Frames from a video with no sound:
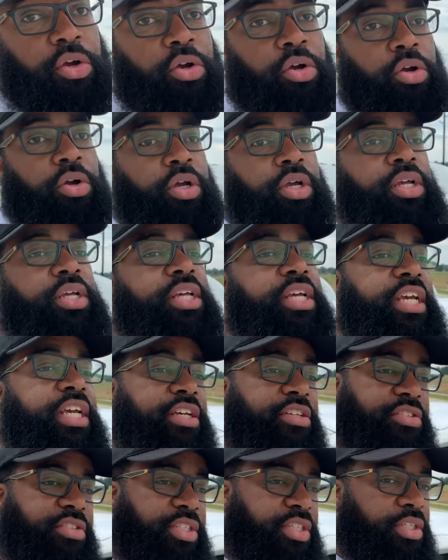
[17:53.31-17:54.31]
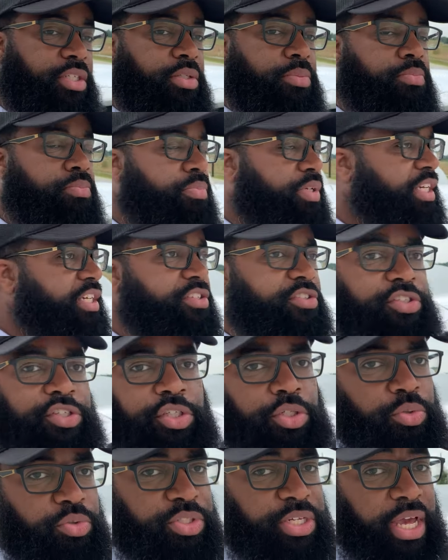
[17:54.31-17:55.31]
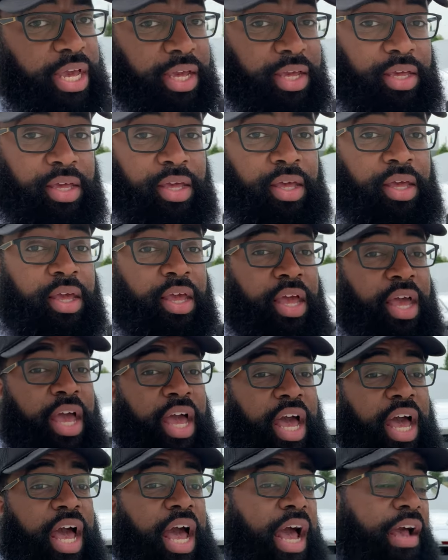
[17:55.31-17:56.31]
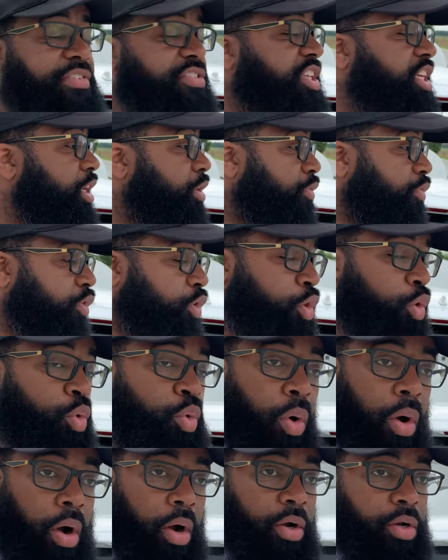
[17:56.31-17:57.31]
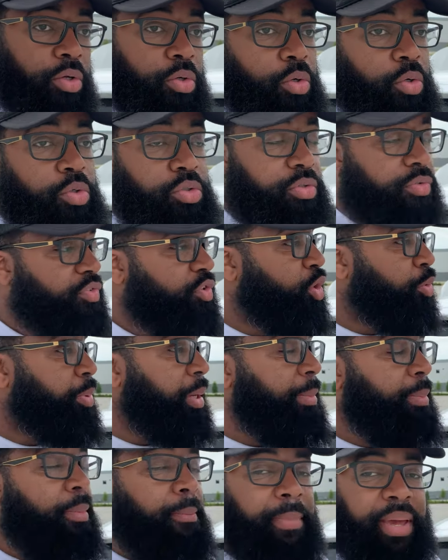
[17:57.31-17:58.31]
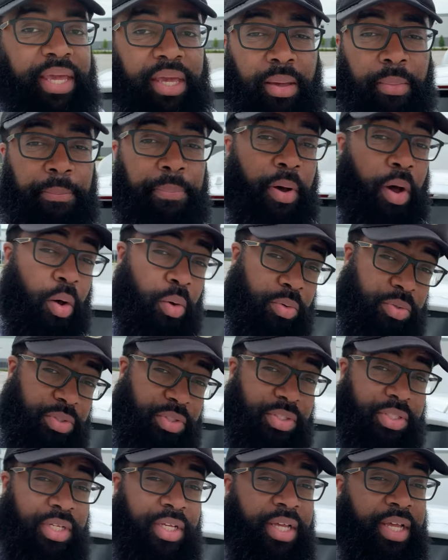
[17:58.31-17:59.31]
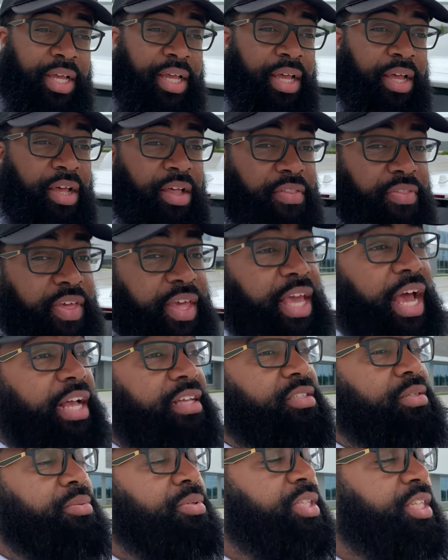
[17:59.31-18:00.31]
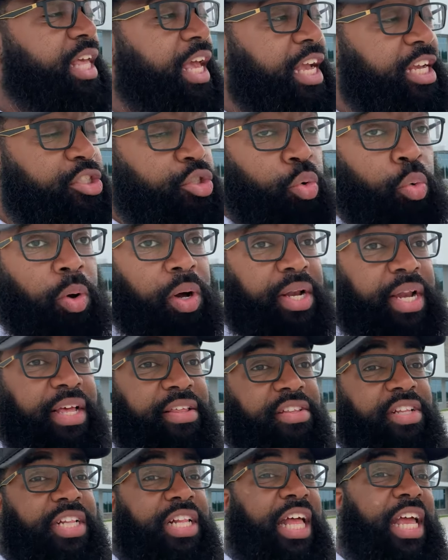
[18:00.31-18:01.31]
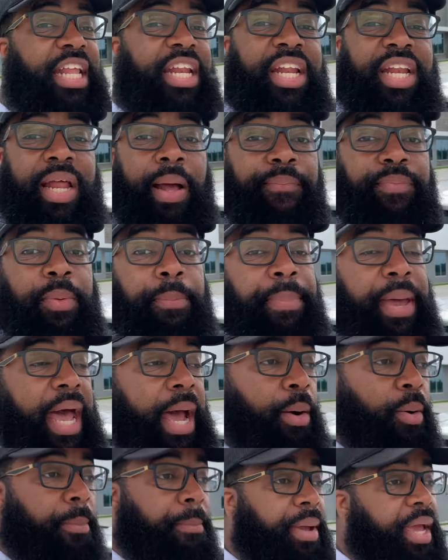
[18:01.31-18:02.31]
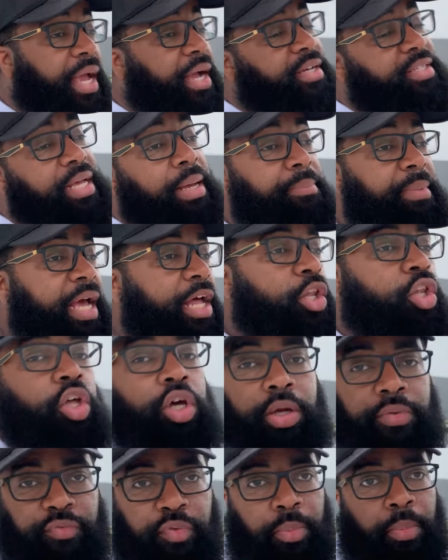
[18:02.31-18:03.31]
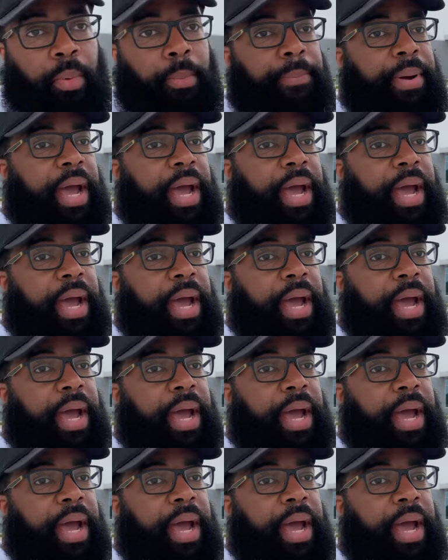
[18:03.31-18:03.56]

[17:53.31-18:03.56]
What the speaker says: or ECU Tech, I've seen a few articles, a few people making posts. They got some stage one that's cleaning up the power band. Cause I'm not looking for more